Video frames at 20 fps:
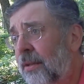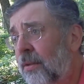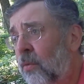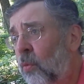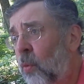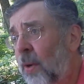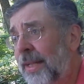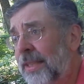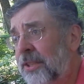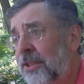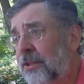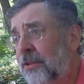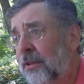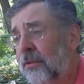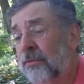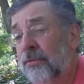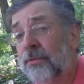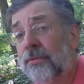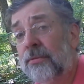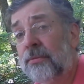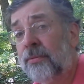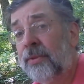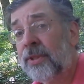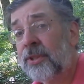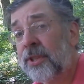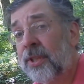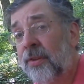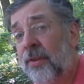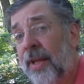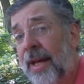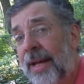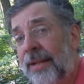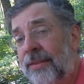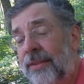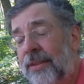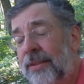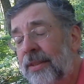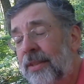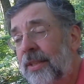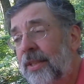weights of this and that.
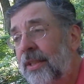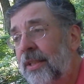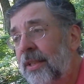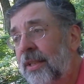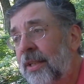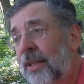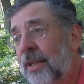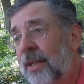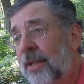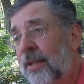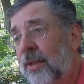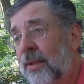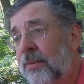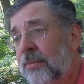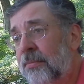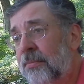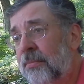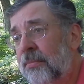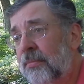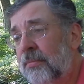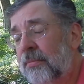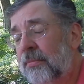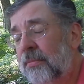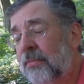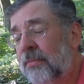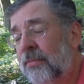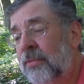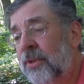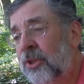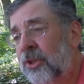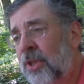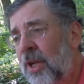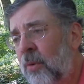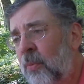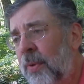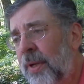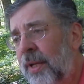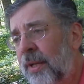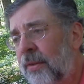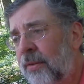To start
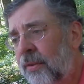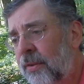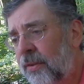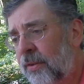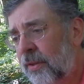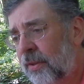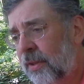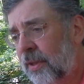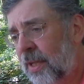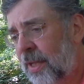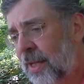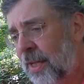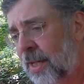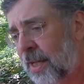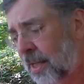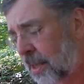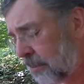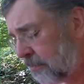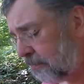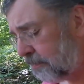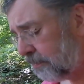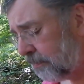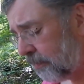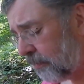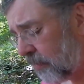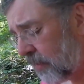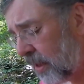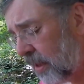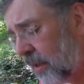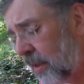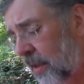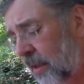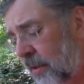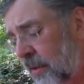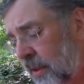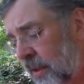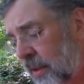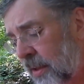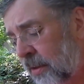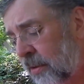with,
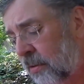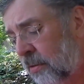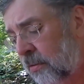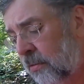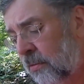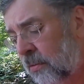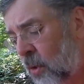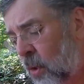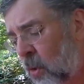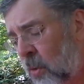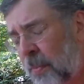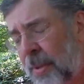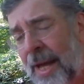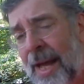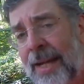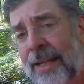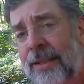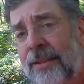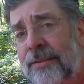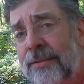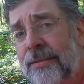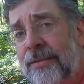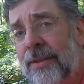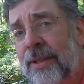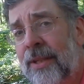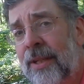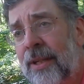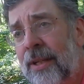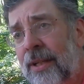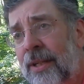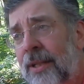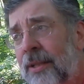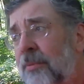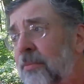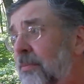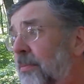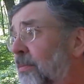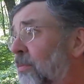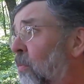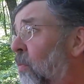the whole pack
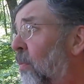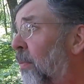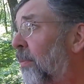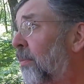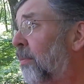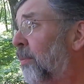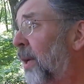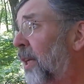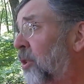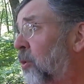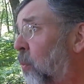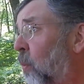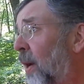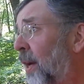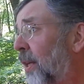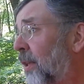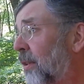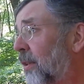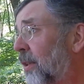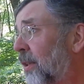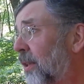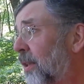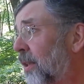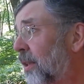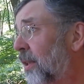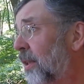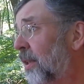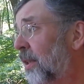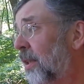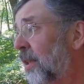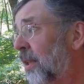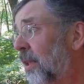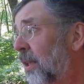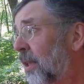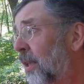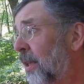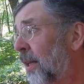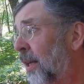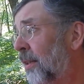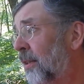base weight
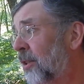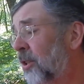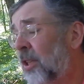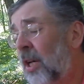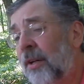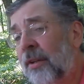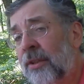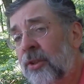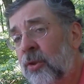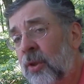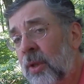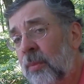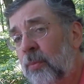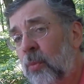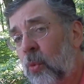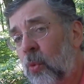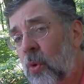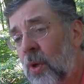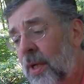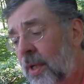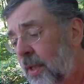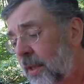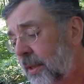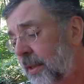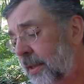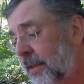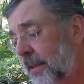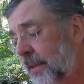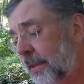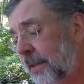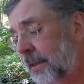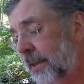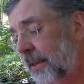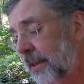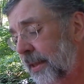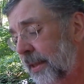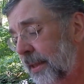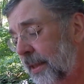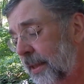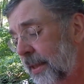at the start of the trip was
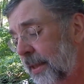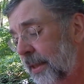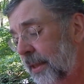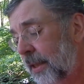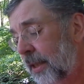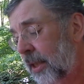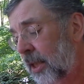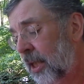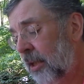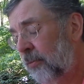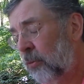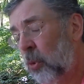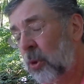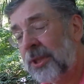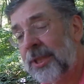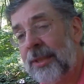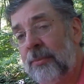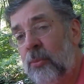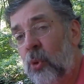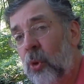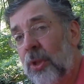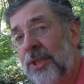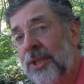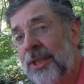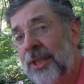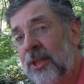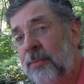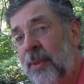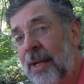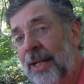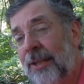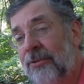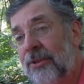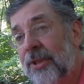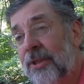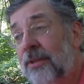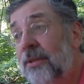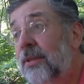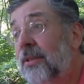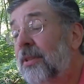14.6 pounds.